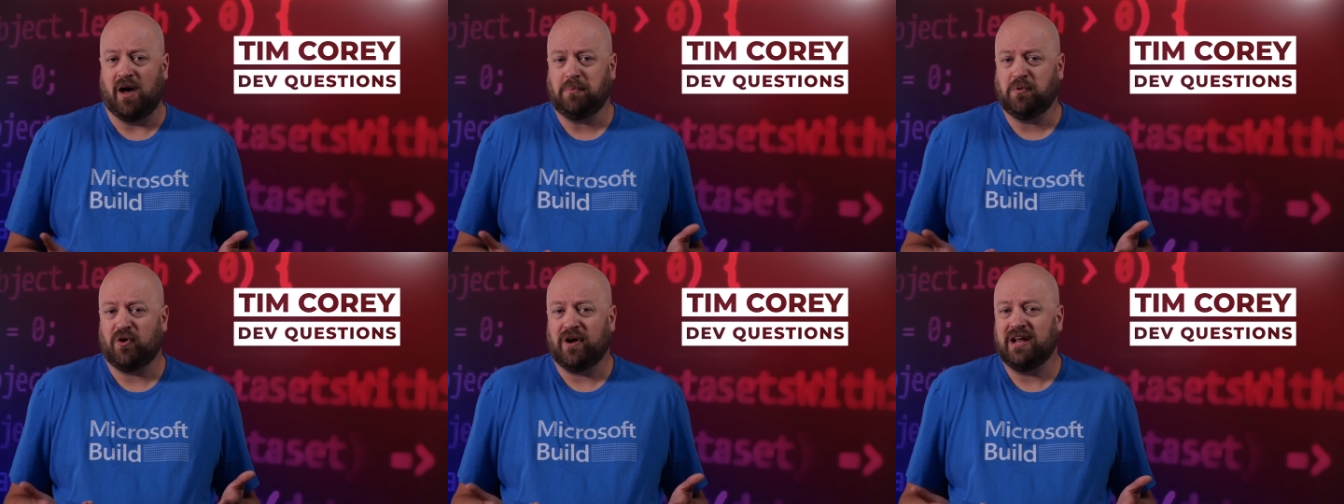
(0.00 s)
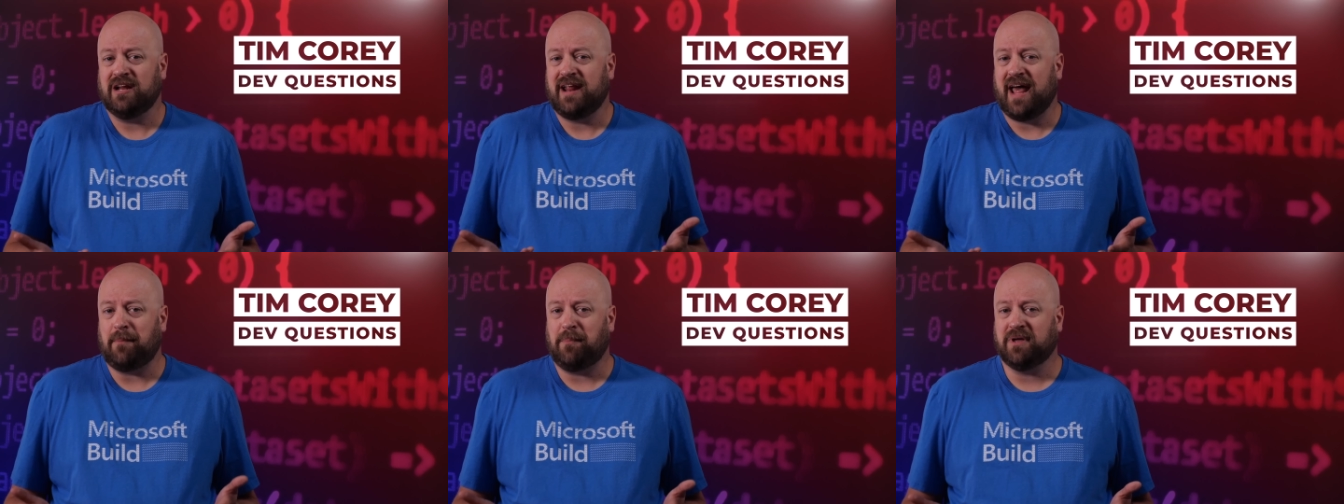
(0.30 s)

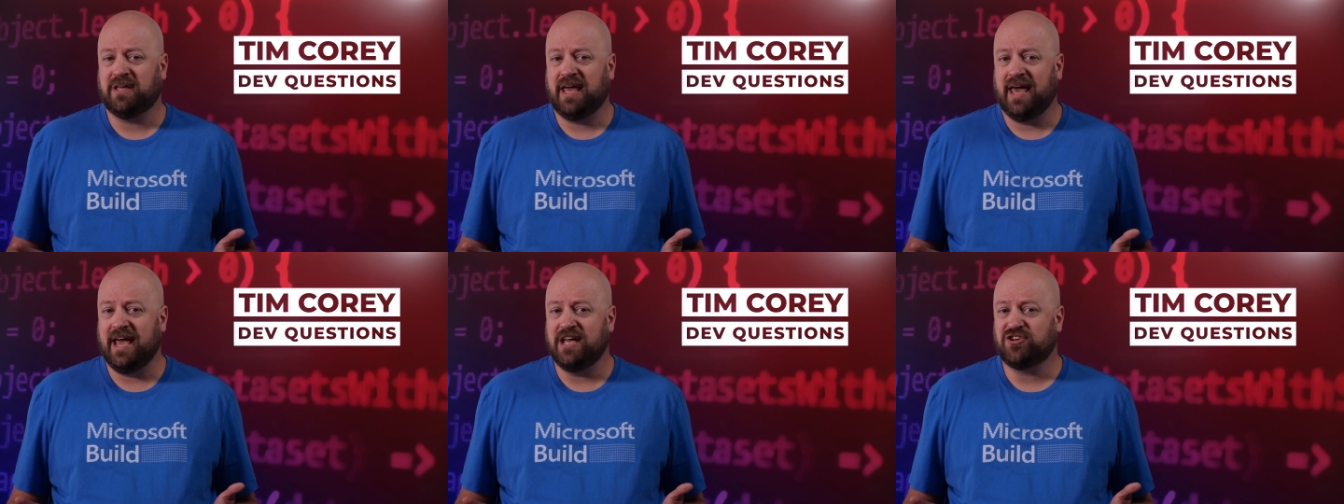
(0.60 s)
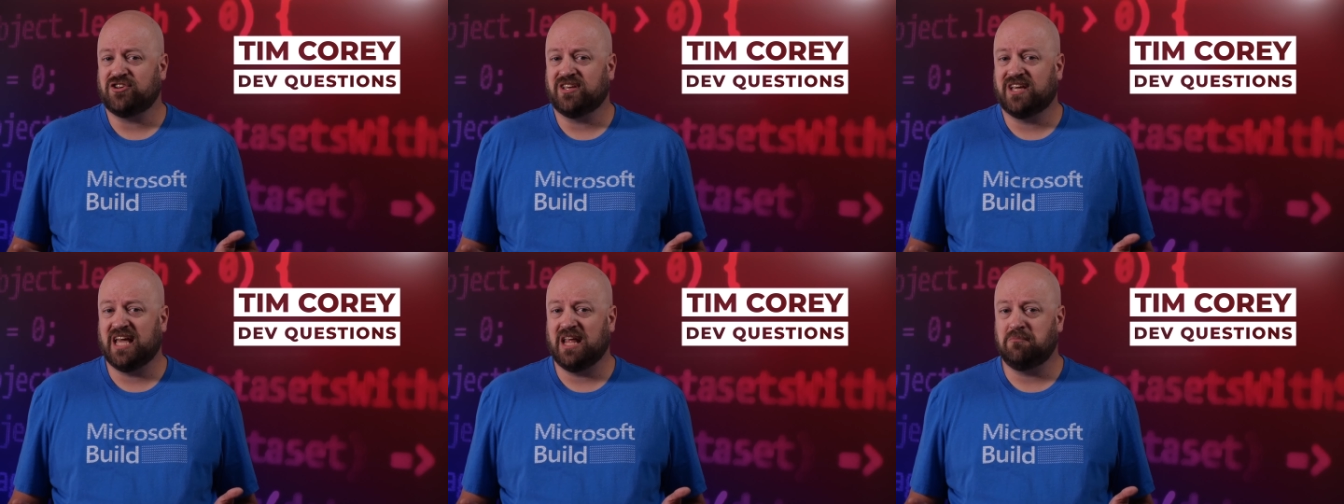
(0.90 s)
Upgrading an
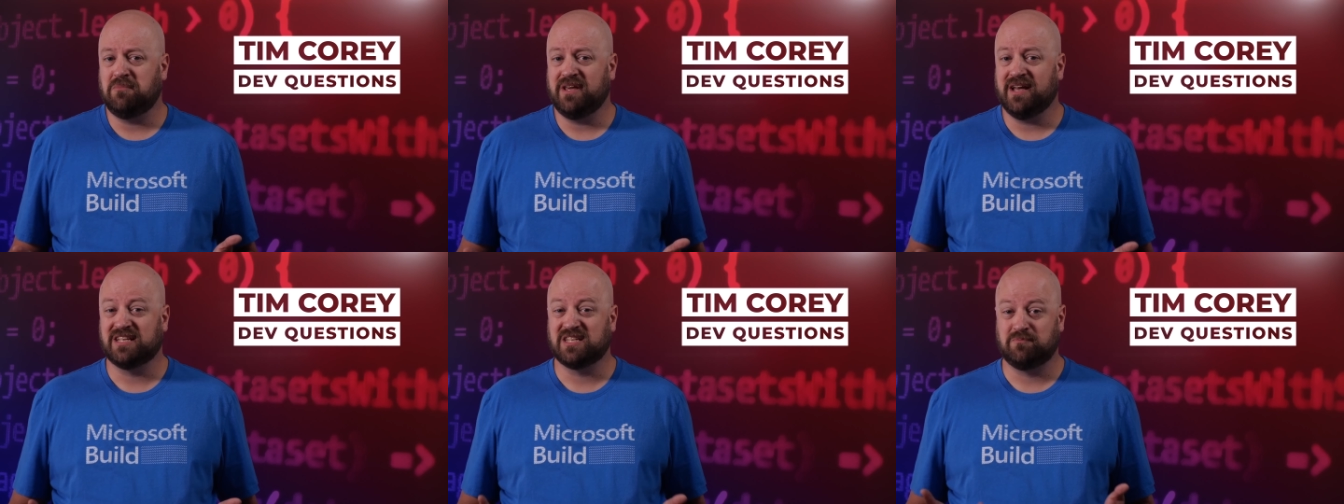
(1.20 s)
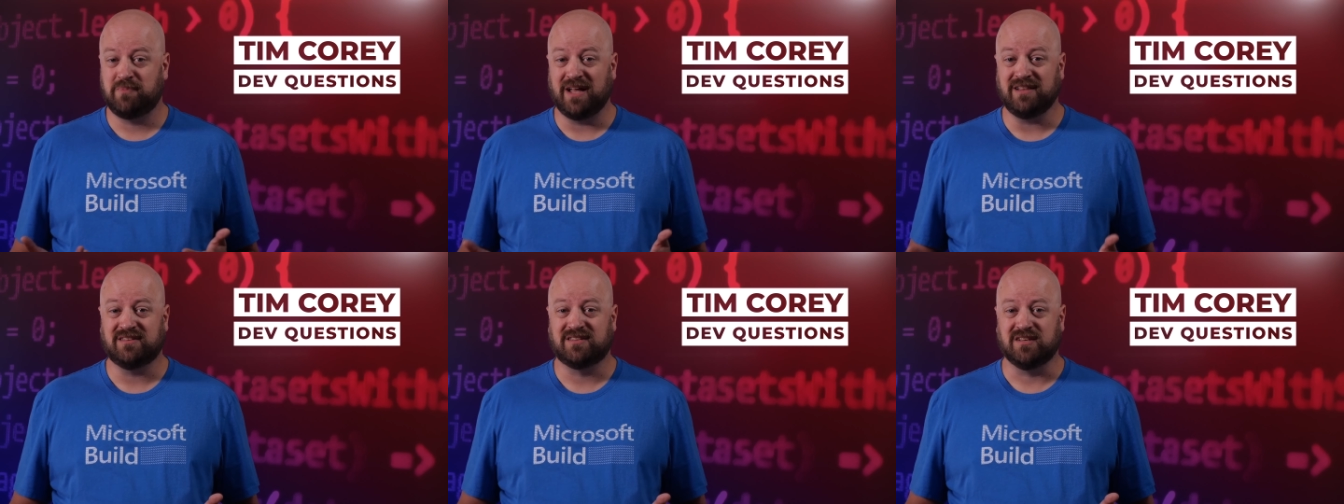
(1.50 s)
application can be
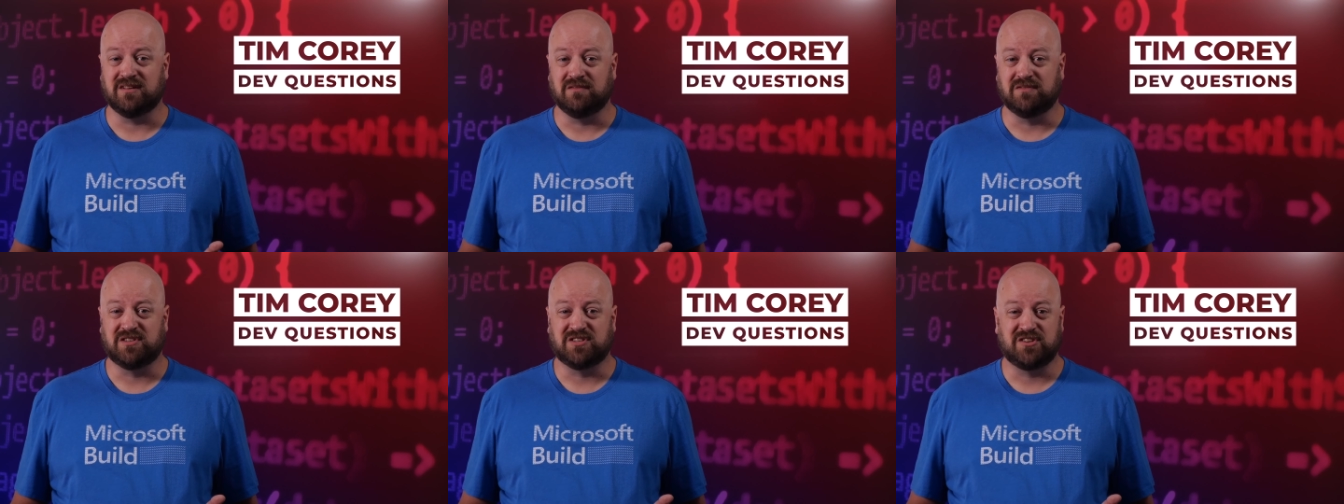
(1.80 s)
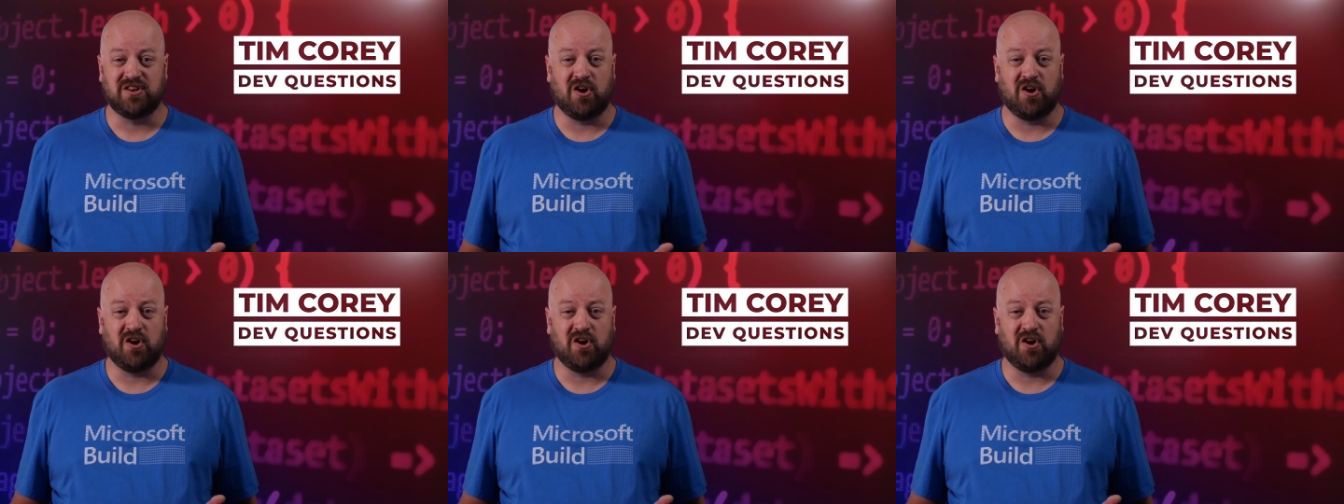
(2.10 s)
expensive,